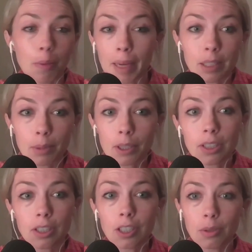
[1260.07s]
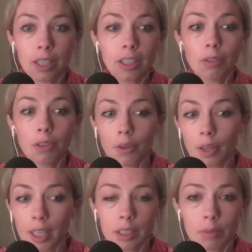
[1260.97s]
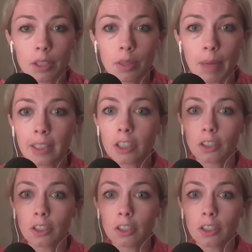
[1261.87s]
best person to do it. You know the customers the best.